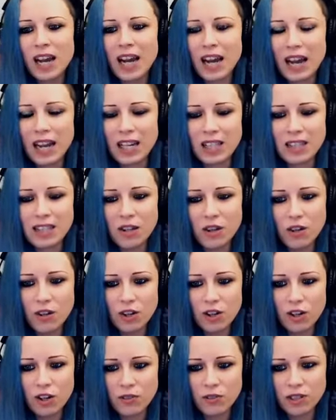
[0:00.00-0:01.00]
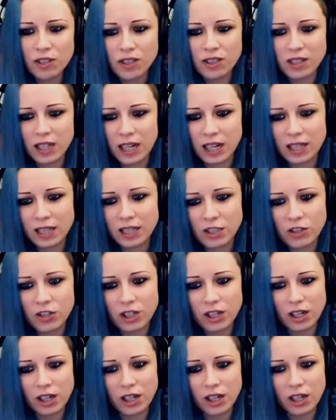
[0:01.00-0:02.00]
I love this
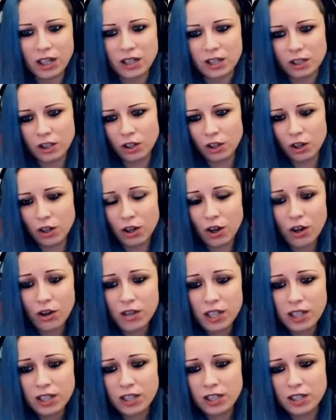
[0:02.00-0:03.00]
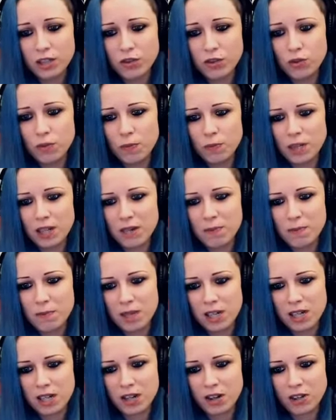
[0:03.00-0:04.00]
strategy, uh, cloning the super
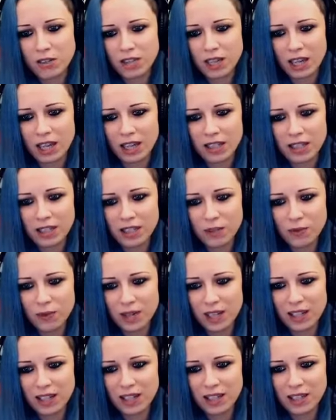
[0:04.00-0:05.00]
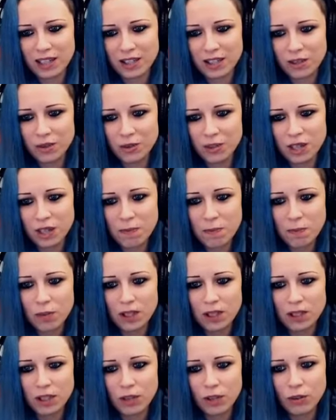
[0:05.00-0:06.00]
minions, and this one is looking
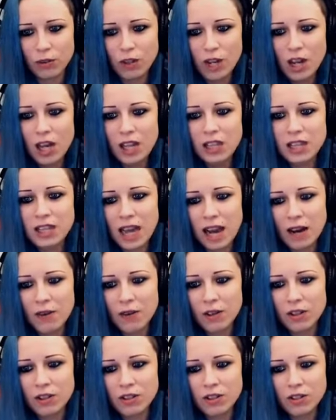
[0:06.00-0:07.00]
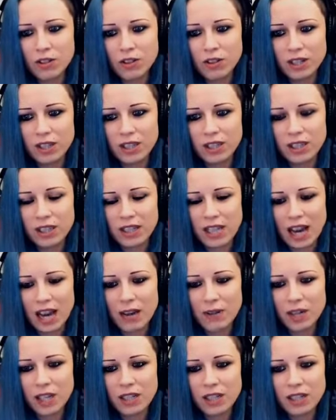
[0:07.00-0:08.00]
pretty good. double is already
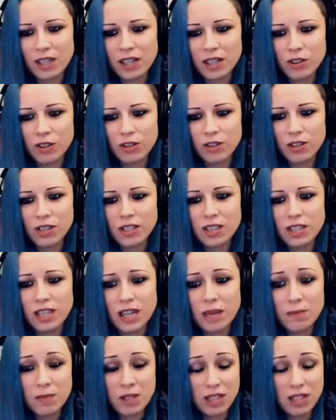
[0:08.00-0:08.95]
down and destroying some